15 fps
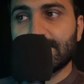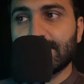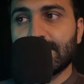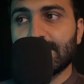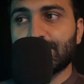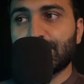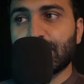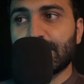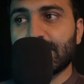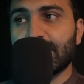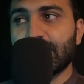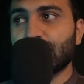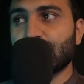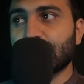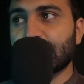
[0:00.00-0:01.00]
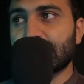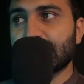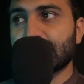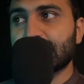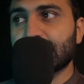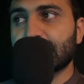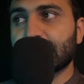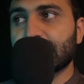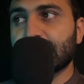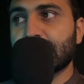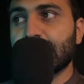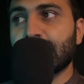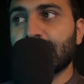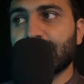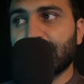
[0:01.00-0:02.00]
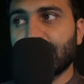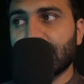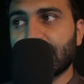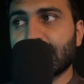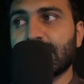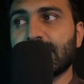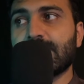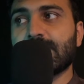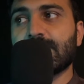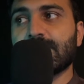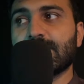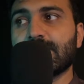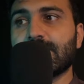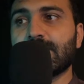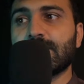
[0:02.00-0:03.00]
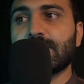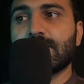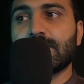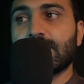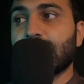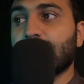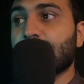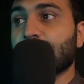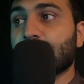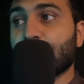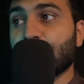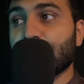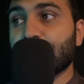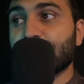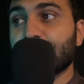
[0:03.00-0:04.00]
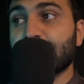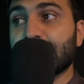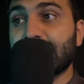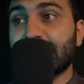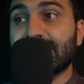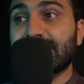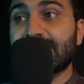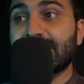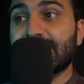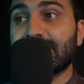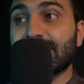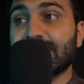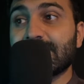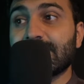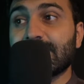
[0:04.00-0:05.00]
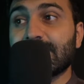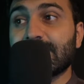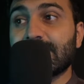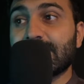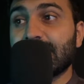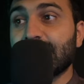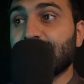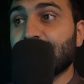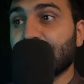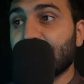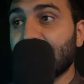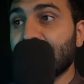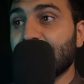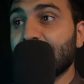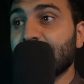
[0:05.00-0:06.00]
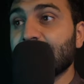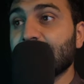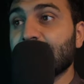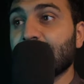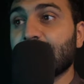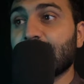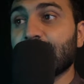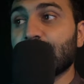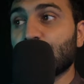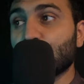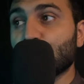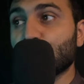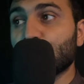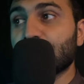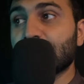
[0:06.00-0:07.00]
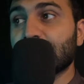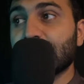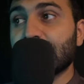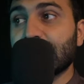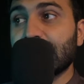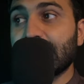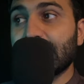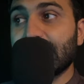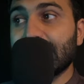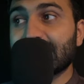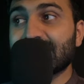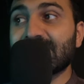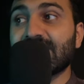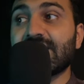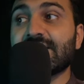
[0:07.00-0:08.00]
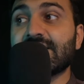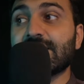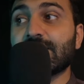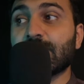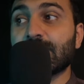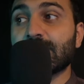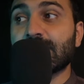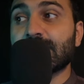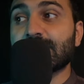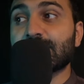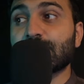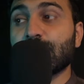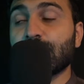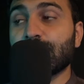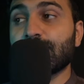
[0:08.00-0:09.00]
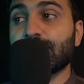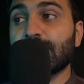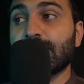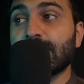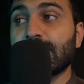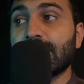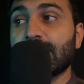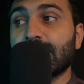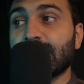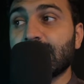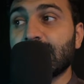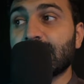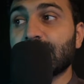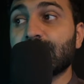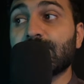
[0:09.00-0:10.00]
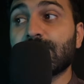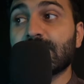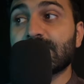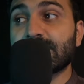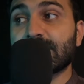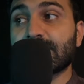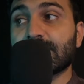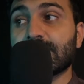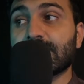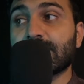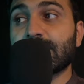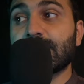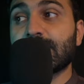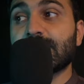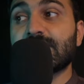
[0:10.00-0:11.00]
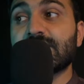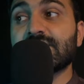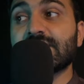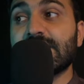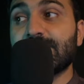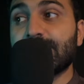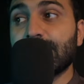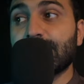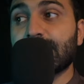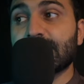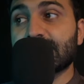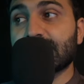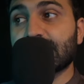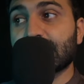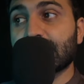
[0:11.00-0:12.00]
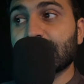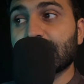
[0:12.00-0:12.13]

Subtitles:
is pointing towards func here, cause this is defined or used inside the context of this function, this ify function.